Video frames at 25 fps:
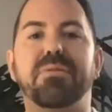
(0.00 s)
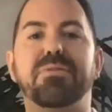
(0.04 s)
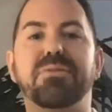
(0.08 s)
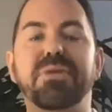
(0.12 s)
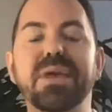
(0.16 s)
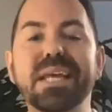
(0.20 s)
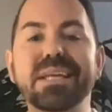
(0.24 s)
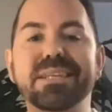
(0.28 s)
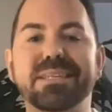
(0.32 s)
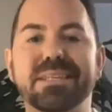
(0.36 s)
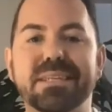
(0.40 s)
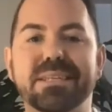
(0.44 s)

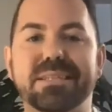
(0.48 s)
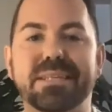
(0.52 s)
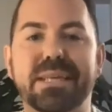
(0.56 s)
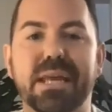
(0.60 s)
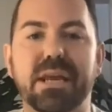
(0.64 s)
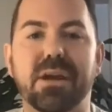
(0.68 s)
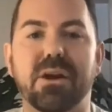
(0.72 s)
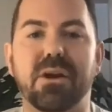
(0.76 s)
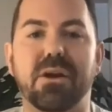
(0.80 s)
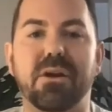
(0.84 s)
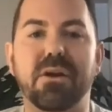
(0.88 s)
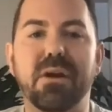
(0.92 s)
thesis
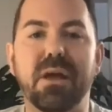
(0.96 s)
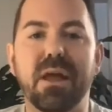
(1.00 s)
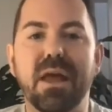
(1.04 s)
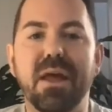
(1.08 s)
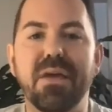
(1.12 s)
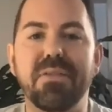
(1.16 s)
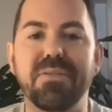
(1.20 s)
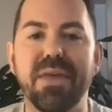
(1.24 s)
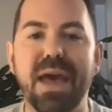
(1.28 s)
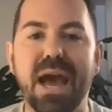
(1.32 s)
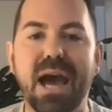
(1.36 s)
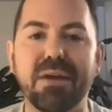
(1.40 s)
here
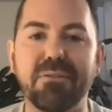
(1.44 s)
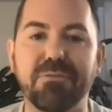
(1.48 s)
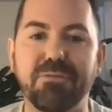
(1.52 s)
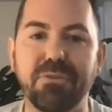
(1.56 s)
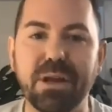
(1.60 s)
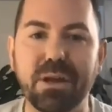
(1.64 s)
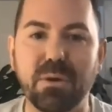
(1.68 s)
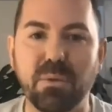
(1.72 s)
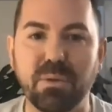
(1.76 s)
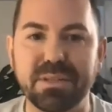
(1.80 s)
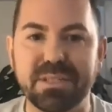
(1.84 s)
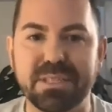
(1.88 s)
that
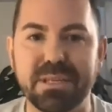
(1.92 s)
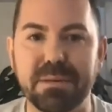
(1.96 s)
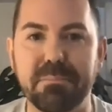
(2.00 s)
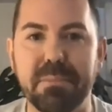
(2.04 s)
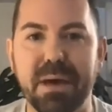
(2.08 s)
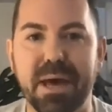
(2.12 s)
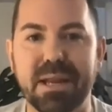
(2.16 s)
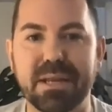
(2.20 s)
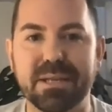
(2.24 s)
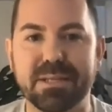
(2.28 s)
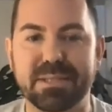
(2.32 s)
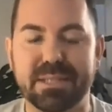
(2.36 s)
frequency
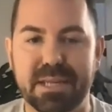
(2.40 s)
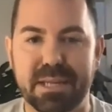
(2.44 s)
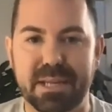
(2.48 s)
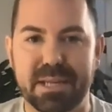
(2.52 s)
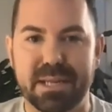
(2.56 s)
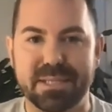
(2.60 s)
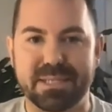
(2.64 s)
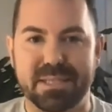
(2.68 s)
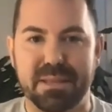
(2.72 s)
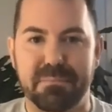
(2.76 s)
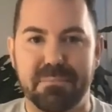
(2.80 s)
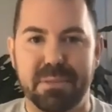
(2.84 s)
medicine
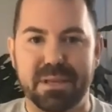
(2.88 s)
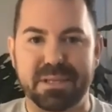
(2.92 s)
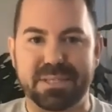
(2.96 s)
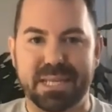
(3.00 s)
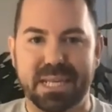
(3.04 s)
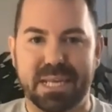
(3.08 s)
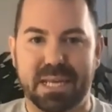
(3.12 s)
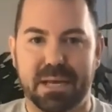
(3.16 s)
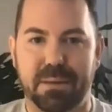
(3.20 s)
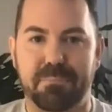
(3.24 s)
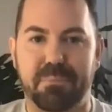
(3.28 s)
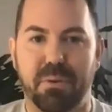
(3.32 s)
is the
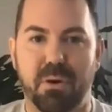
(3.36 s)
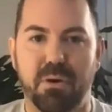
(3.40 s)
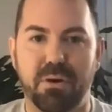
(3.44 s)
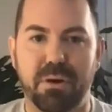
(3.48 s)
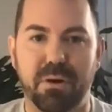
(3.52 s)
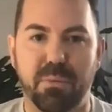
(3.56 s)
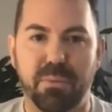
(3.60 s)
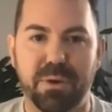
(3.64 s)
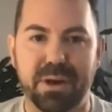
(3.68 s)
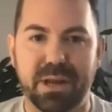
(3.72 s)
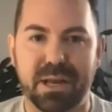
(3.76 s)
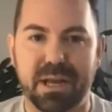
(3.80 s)
missing
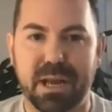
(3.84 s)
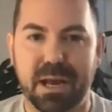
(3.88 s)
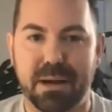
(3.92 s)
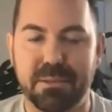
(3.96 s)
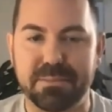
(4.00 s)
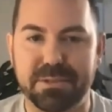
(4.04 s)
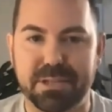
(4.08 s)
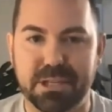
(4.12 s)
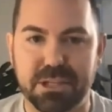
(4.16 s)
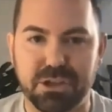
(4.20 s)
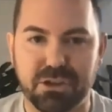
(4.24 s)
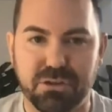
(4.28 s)
component when it
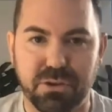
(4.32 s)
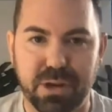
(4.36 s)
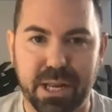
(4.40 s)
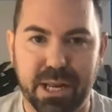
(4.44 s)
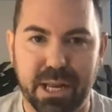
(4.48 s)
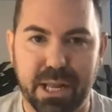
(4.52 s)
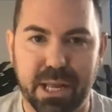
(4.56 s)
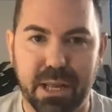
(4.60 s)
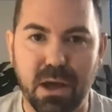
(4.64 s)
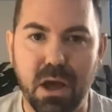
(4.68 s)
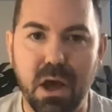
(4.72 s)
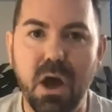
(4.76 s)
comes to
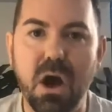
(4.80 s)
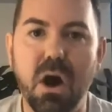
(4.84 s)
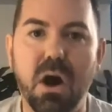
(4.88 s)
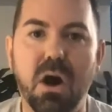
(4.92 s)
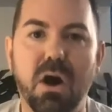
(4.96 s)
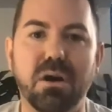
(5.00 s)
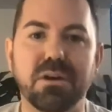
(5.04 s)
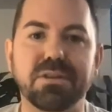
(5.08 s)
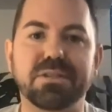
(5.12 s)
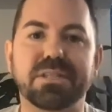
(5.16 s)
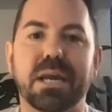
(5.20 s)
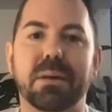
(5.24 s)
treating
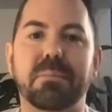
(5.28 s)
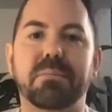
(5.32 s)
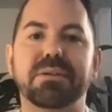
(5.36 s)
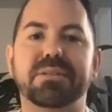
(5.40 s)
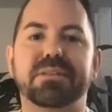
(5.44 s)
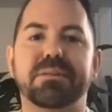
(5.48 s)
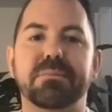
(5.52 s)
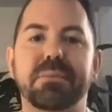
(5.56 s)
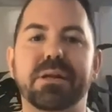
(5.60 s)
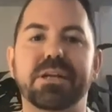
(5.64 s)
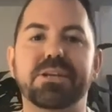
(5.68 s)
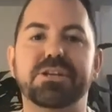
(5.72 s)
Alzheimer's
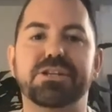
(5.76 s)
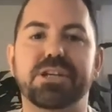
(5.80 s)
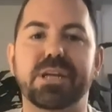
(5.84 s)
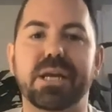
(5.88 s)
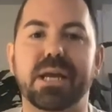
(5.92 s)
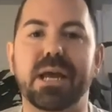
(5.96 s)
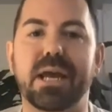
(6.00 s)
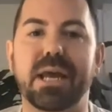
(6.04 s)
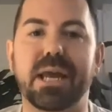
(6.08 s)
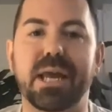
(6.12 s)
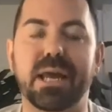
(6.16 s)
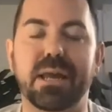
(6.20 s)

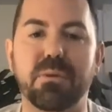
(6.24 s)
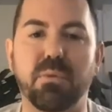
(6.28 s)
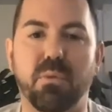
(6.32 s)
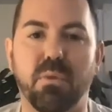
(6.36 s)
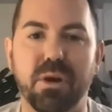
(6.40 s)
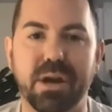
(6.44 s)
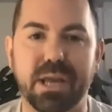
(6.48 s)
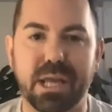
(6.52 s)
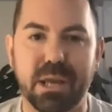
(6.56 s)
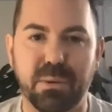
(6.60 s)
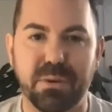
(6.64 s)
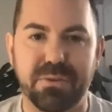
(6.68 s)
dementia, and
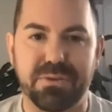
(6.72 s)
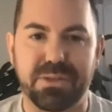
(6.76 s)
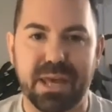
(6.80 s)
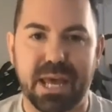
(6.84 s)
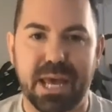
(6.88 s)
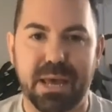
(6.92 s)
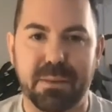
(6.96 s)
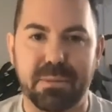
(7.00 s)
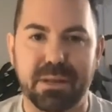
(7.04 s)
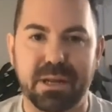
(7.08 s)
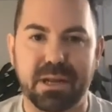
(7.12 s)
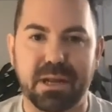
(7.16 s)
working with
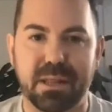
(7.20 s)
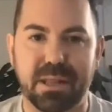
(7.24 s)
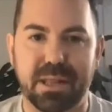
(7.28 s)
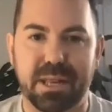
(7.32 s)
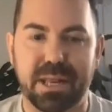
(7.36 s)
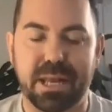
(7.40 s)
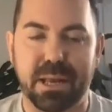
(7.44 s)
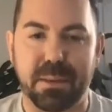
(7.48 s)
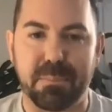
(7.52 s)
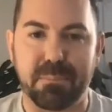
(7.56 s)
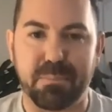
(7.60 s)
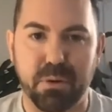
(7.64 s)
the Amen
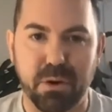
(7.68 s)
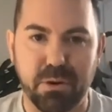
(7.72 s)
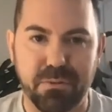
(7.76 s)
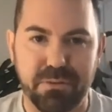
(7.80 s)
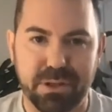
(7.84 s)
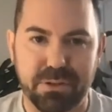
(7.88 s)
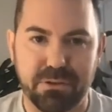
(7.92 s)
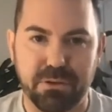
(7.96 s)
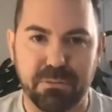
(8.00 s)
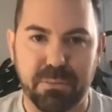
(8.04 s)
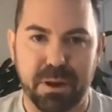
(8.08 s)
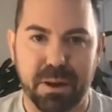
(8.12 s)
Clinic,
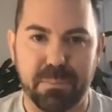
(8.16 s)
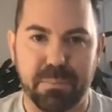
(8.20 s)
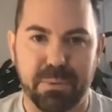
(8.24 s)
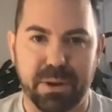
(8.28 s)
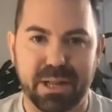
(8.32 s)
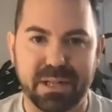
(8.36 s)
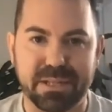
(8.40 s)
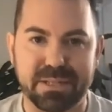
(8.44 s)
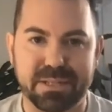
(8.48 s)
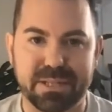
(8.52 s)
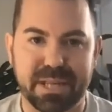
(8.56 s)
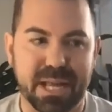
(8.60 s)
improving through my
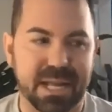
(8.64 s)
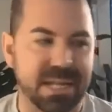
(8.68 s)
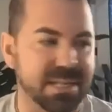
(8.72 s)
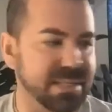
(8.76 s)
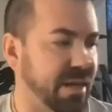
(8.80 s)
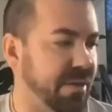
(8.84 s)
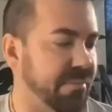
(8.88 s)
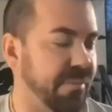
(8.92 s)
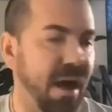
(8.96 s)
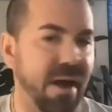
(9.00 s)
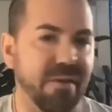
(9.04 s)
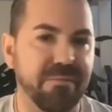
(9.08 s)
brain scans.
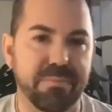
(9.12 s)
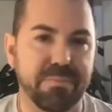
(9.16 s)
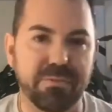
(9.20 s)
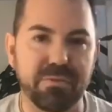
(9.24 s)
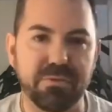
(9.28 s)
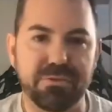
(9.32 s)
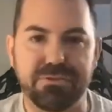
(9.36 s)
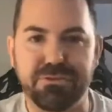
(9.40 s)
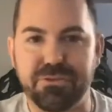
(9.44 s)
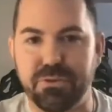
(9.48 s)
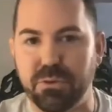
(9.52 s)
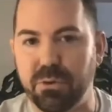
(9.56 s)

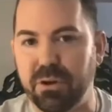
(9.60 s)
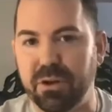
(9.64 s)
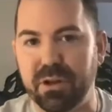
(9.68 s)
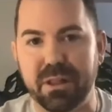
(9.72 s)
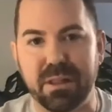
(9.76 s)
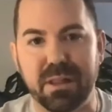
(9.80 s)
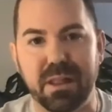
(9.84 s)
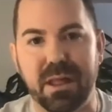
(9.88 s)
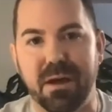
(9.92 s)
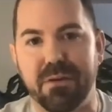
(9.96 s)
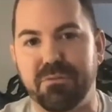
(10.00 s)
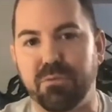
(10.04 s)
I've truly
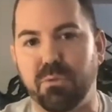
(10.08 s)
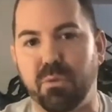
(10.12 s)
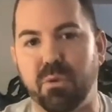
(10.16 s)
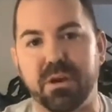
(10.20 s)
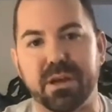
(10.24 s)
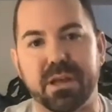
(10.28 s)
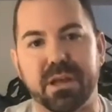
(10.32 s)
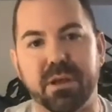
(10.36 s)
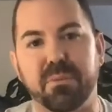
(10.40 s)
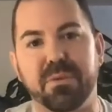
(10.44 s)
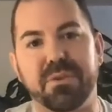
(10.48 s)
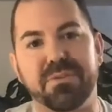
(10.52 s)
loved
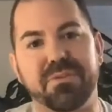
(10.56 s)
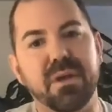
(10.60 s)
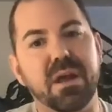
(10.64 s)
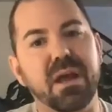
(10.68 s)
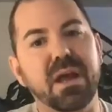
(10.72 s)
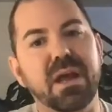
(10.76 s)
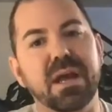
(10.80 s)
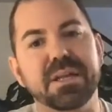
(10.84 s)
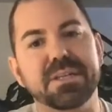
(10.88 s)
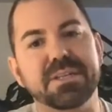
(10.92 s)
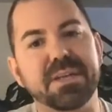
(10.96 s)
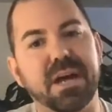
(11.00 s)
working with
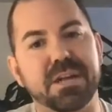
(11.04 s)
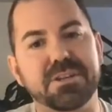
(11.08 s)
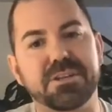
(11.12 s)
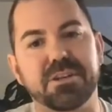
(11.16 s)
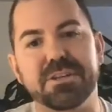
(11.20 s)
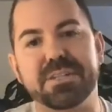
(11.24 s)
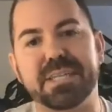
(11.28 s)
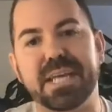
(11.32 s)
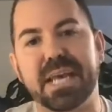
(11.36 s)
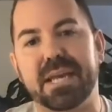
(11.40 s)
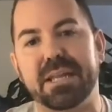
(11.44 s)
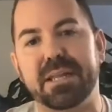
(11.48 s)
Dr.
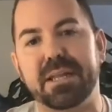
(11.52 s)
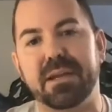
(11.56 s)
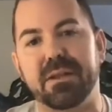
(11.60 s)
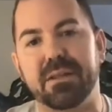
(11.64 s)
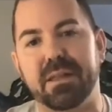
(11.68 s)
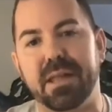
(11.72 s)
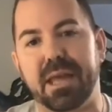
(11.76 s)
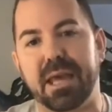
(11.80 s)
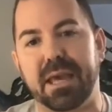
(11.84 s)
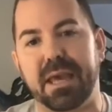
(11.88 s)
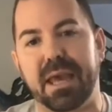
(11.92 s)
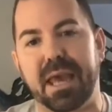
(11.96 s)

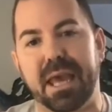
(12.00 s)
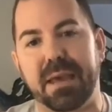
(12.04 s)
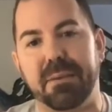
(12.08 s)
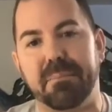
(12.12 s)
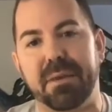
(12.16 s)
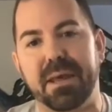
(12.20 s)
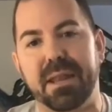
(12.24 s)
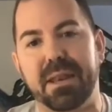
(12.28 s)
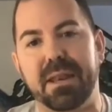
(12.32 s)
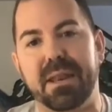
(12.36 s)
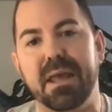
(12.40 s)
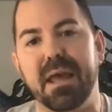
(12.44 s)
Daniel
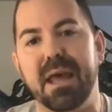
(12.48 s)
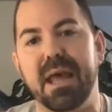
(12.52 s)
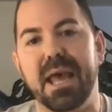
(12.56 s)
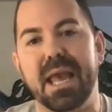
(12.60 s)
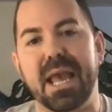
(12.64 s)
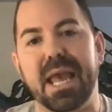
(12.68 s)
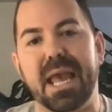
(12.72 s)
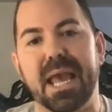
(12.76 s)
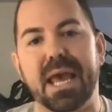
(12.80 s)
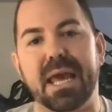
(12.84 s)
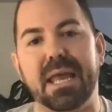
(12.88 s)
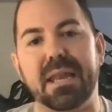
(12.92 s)
Amen
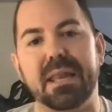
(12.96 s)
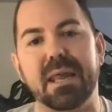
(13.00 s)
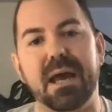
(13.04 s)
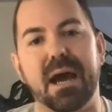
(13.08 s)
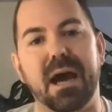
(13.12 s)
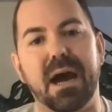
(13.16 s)
and